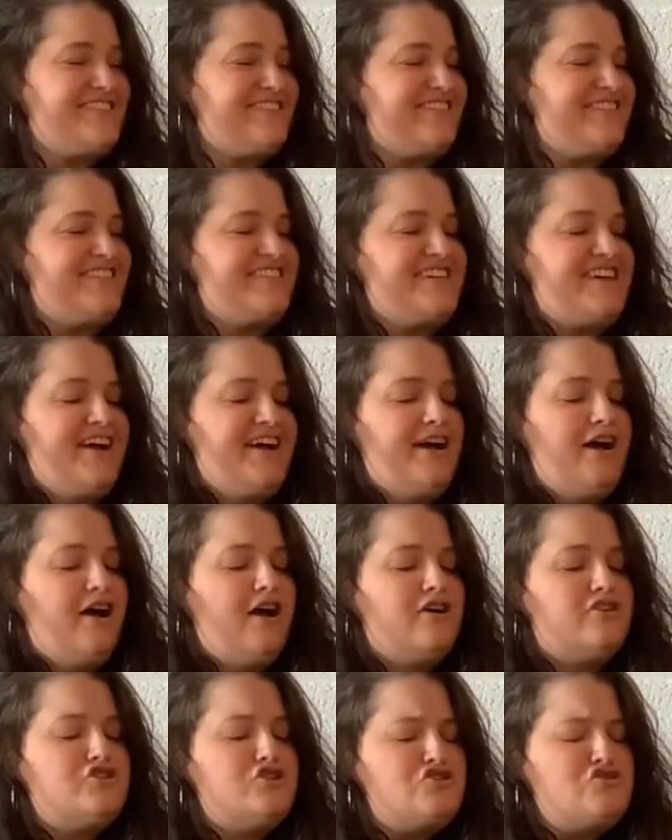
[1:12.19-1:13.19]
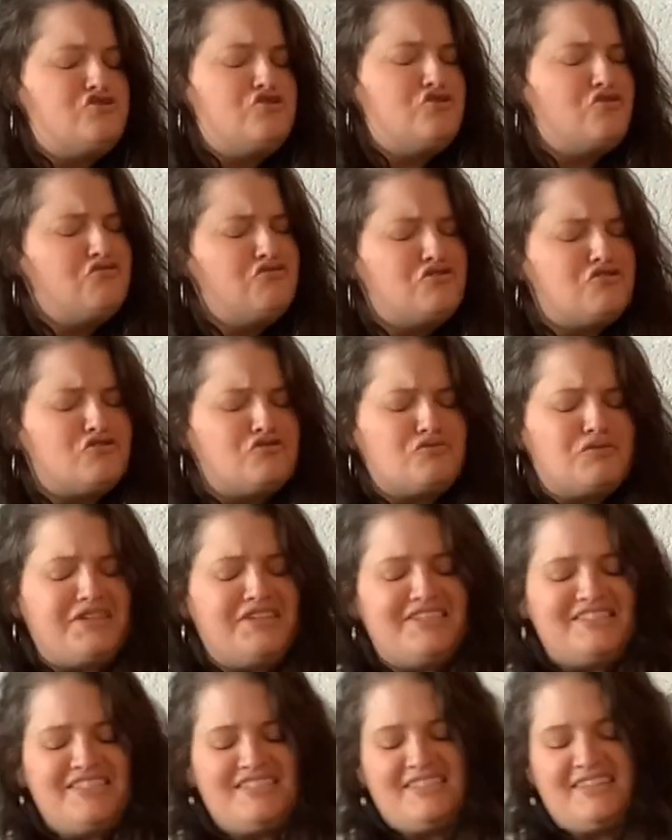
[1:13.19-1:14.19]
which are just so
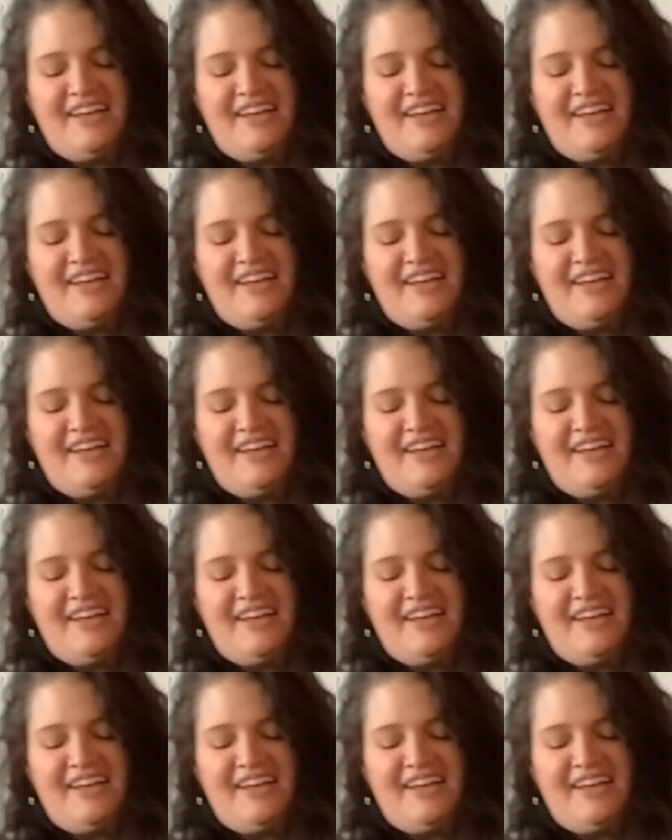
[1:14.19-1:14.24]
sweet.